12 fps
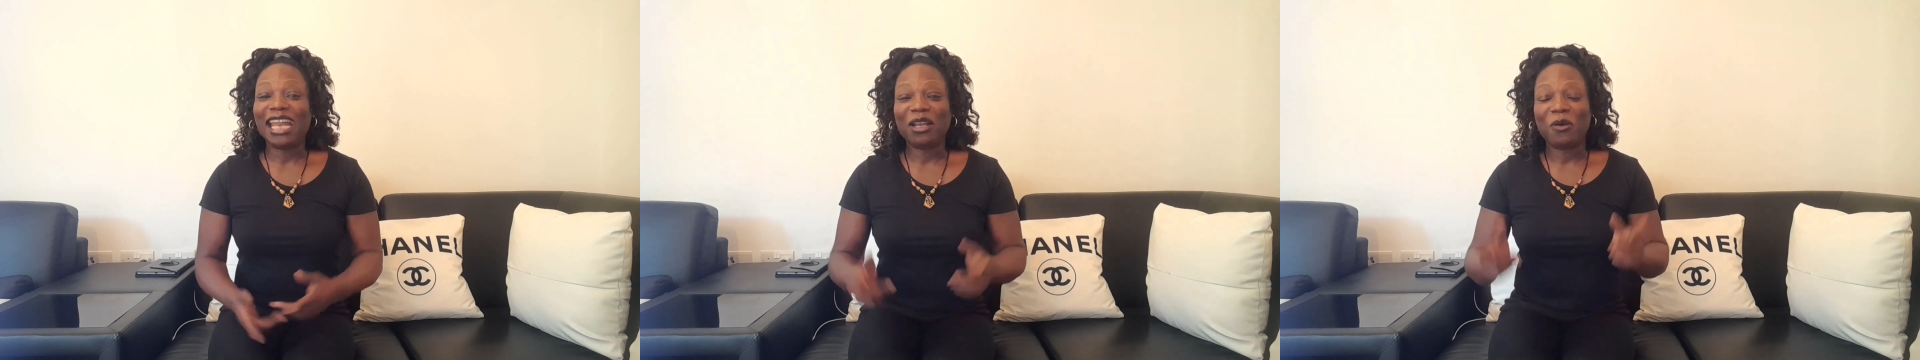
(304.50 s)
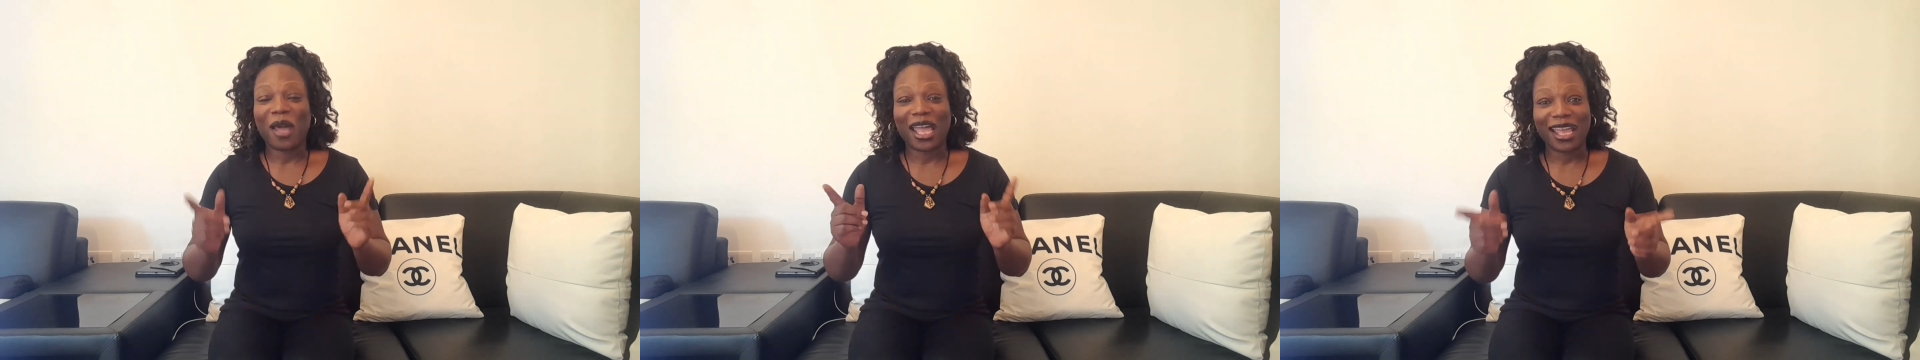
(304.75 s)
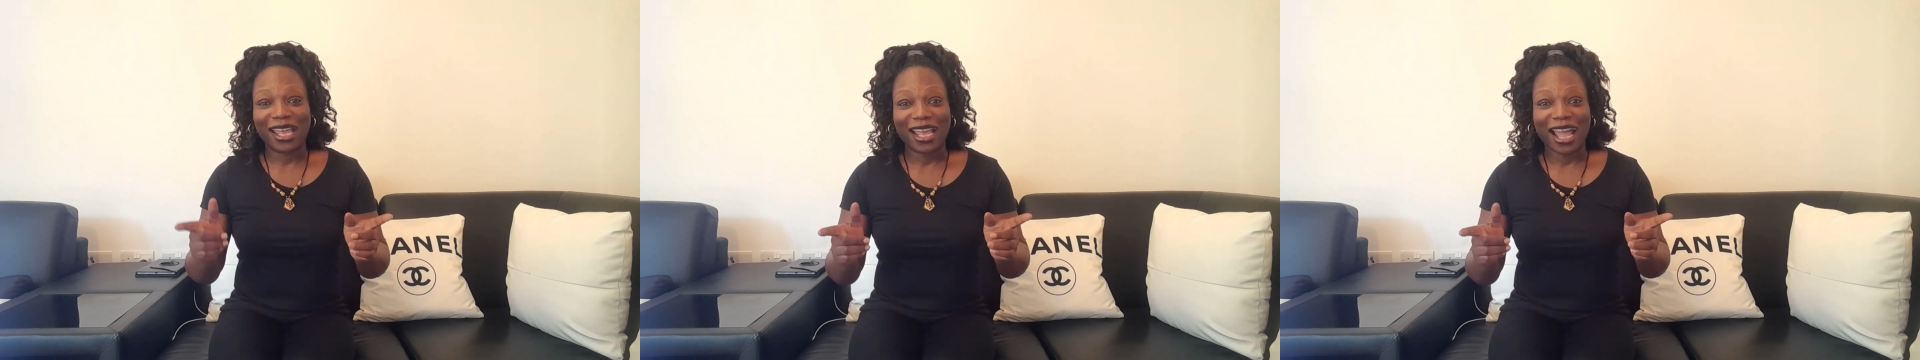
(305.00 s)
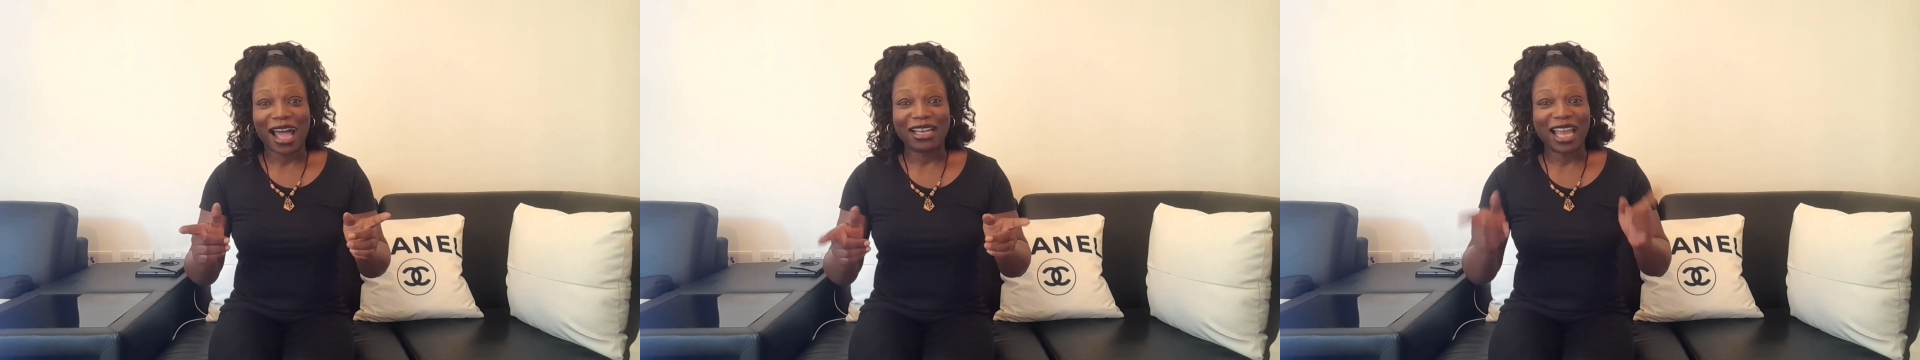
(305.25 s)

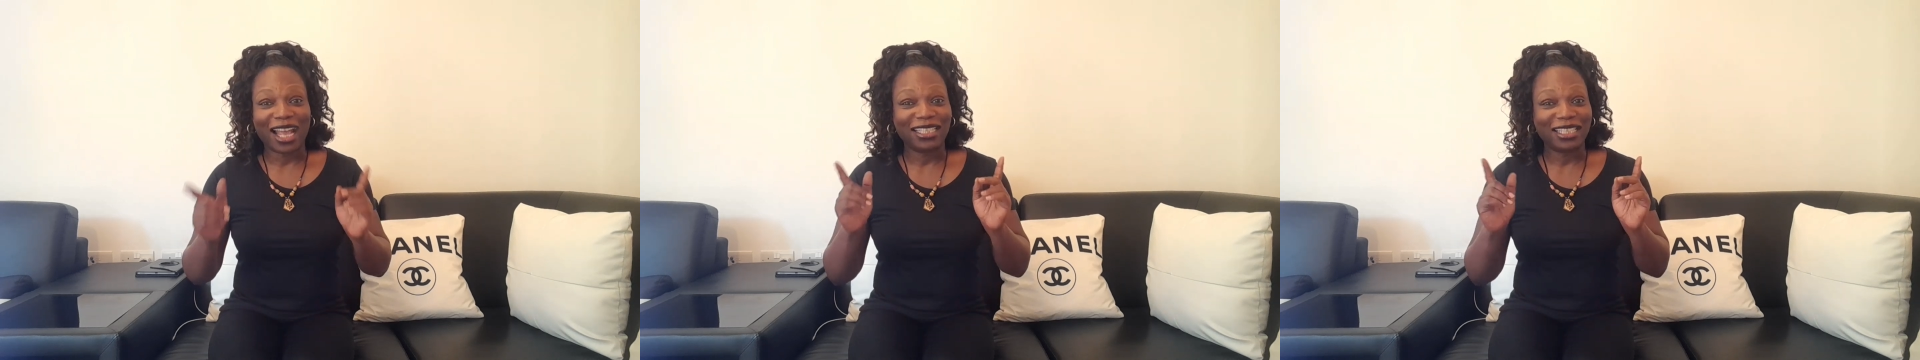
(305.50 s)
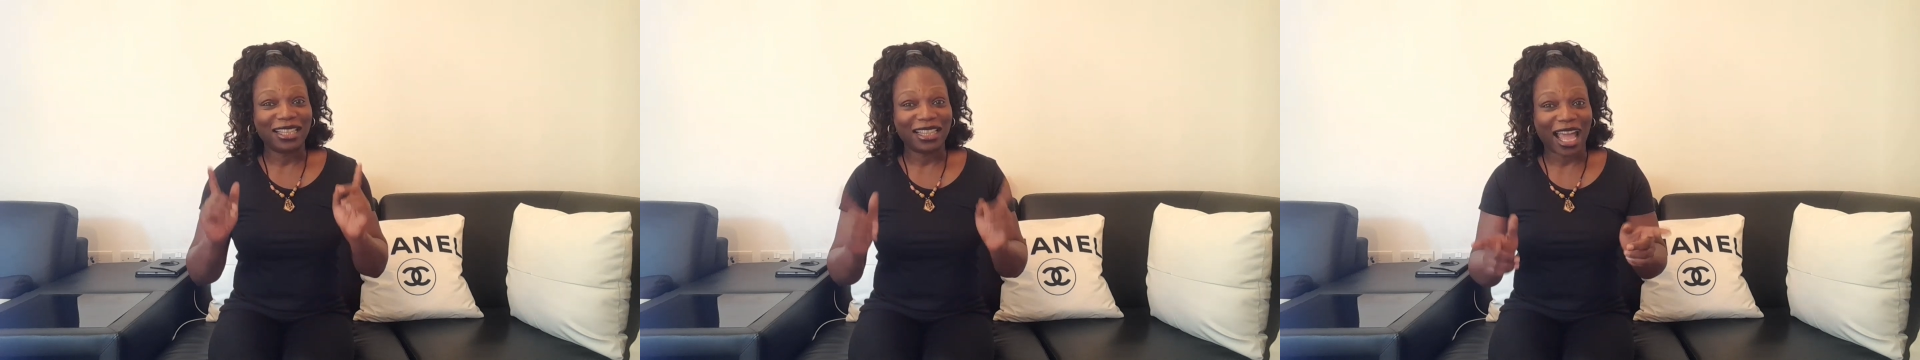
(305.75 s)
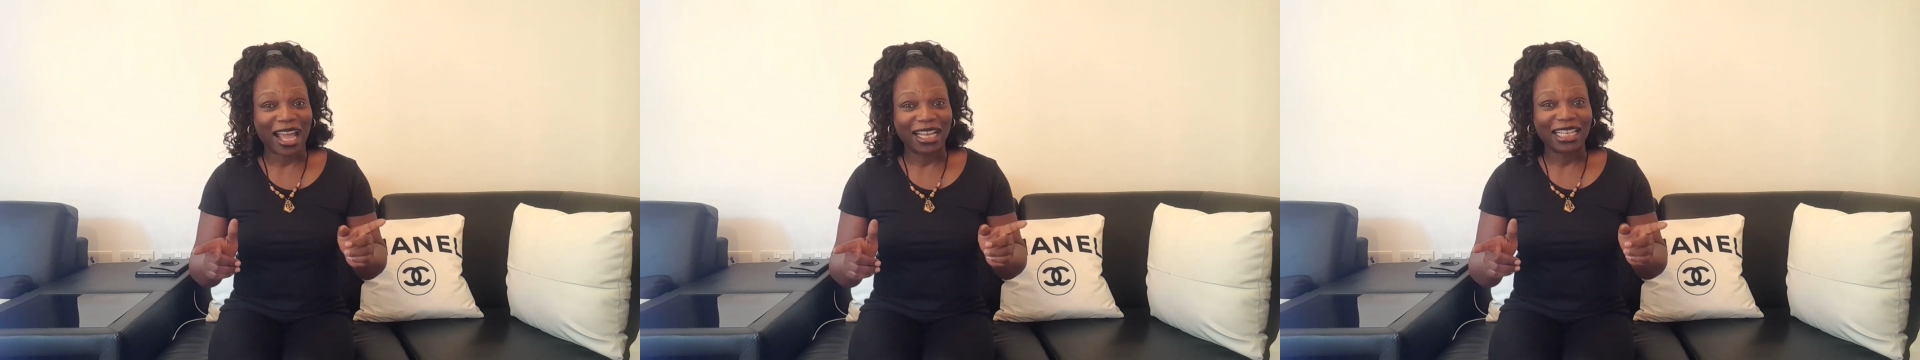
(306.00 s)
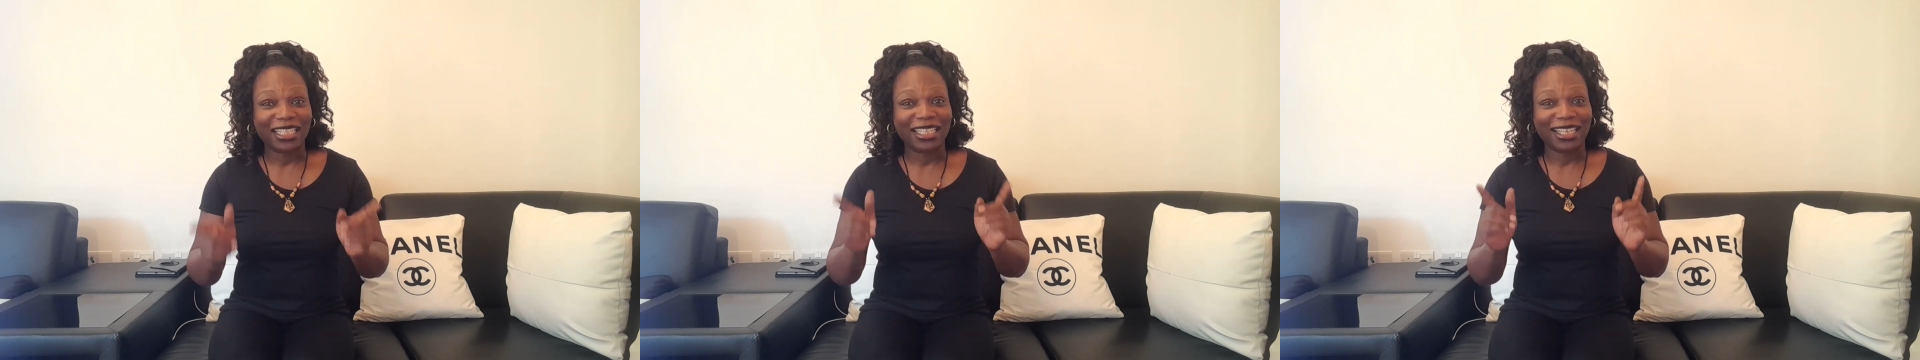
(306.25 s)
Anyway, I'd like to thank
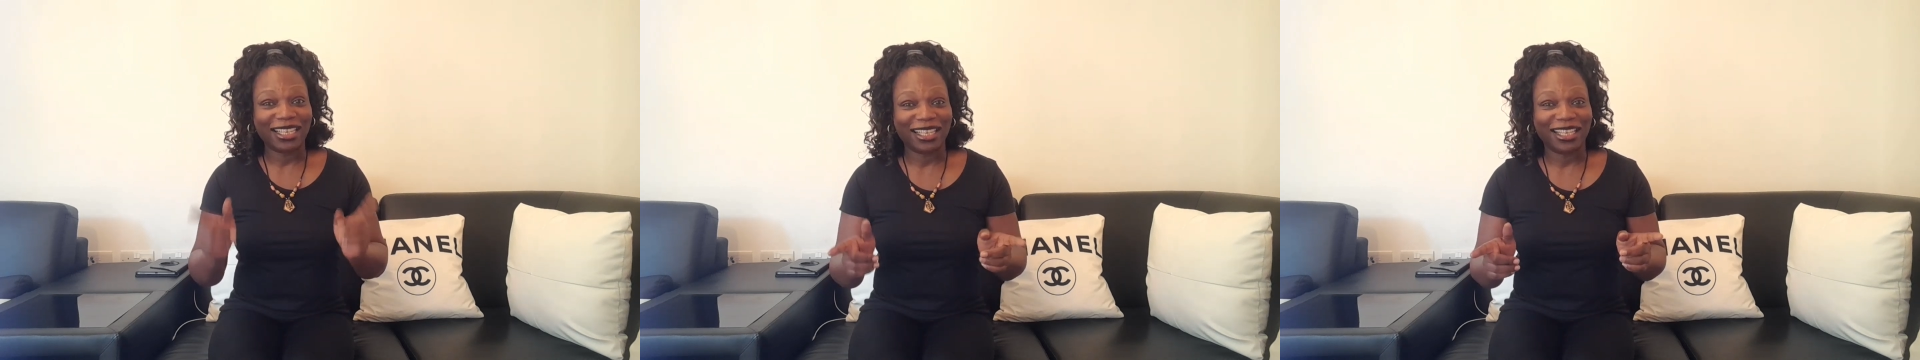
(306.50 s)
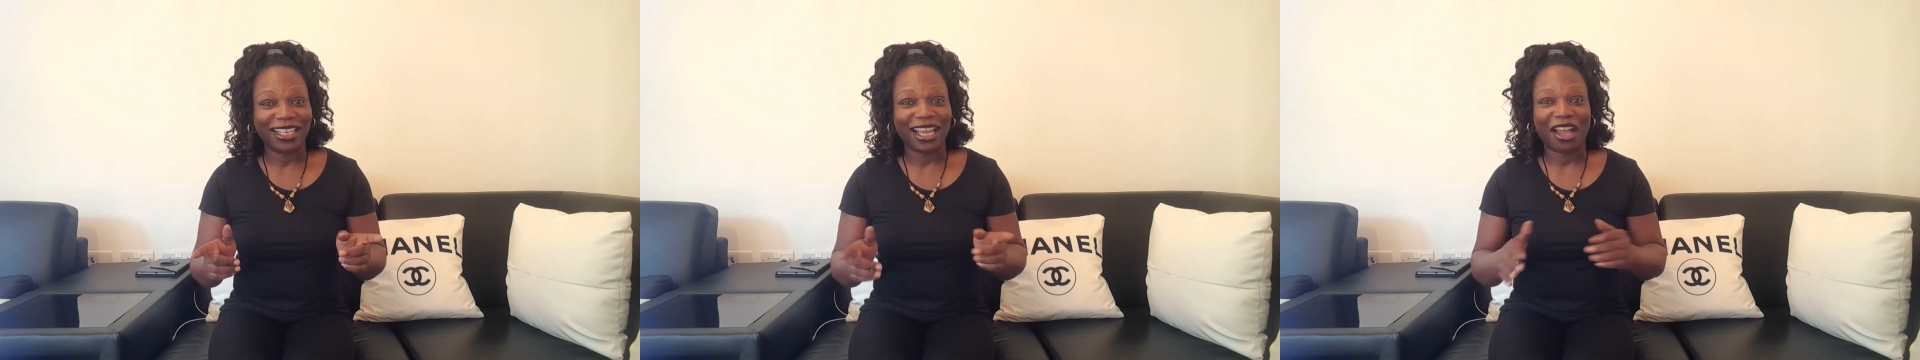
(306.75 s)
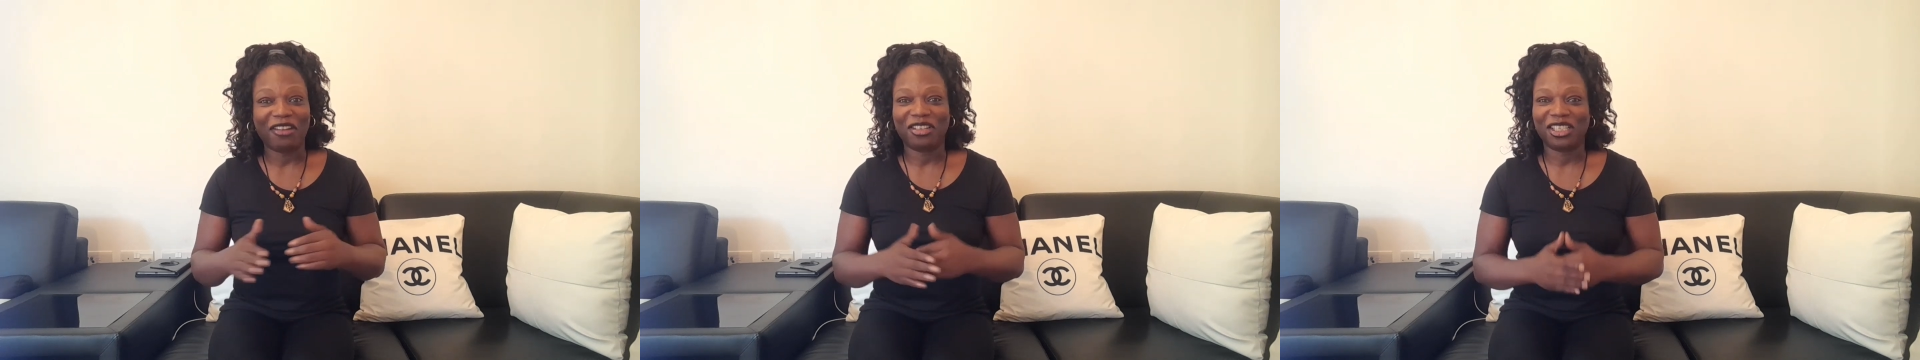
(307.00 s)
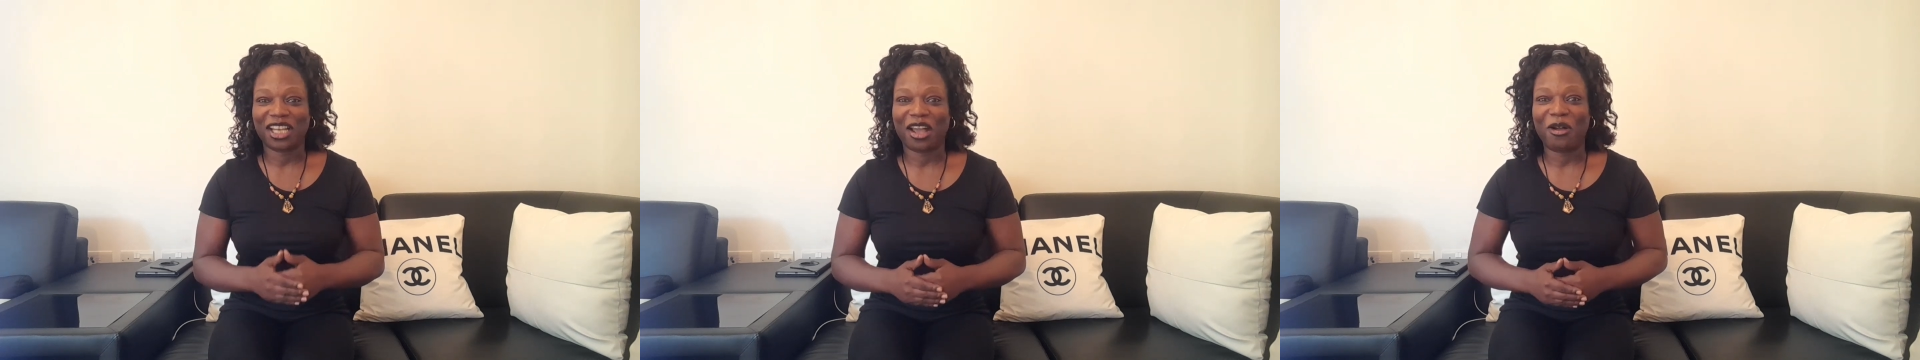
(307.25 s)
Kiki and
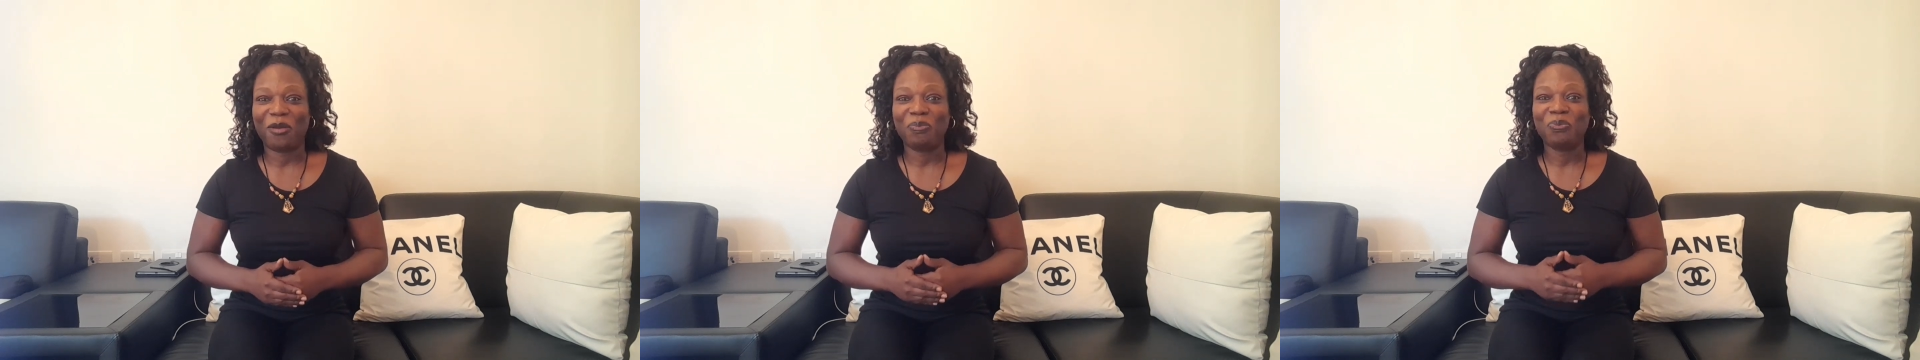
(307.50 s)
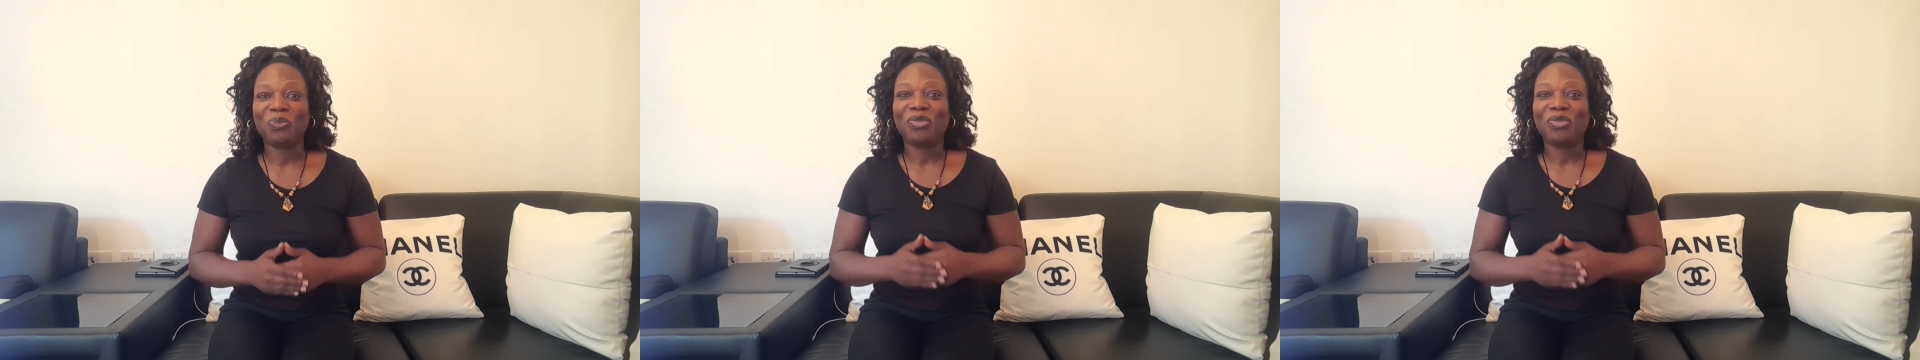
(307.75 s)
Kushel